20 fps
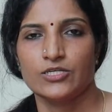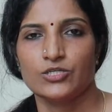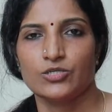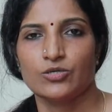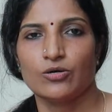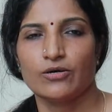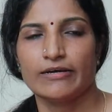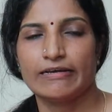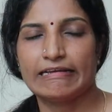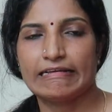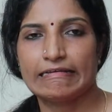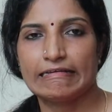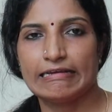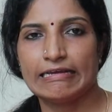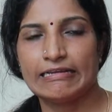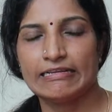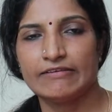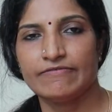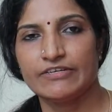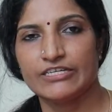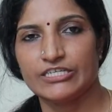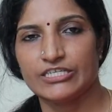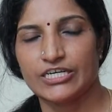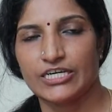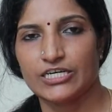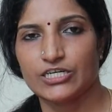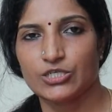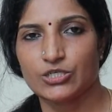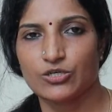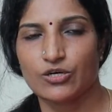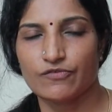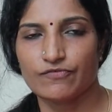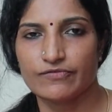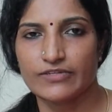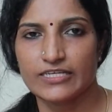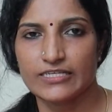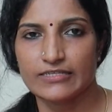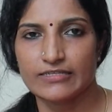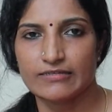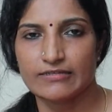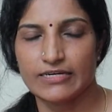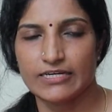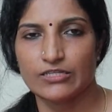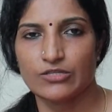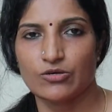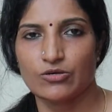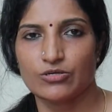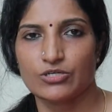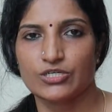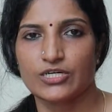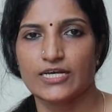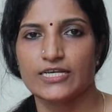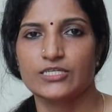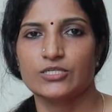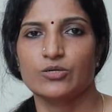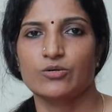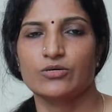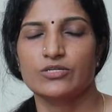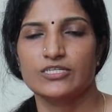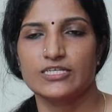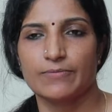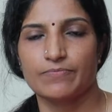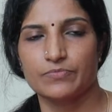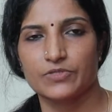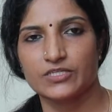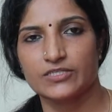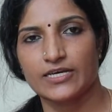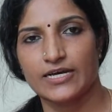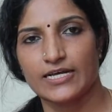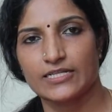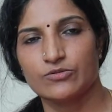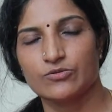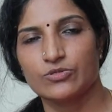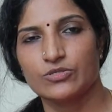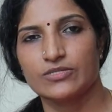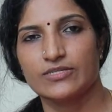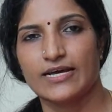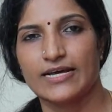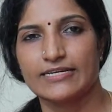So any vitiation of these 3 doshas or Sapta Dhadus,